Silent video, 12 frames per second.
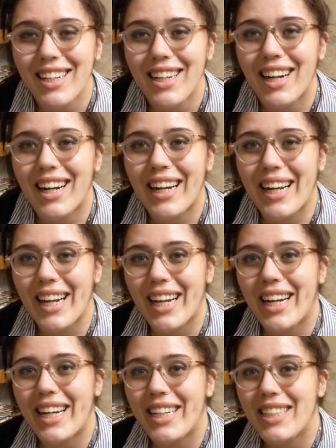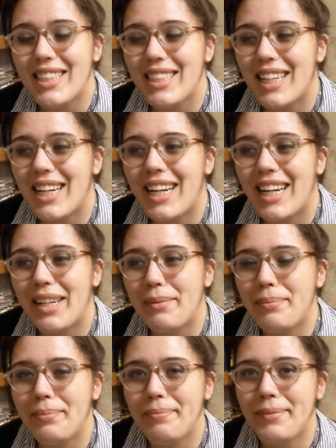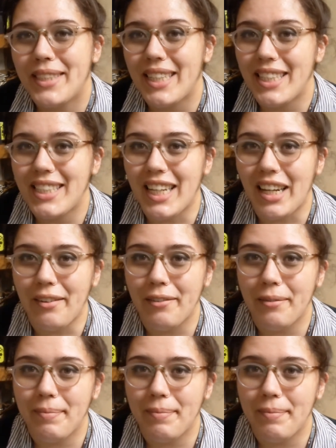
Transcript: All right, guys, stay safe,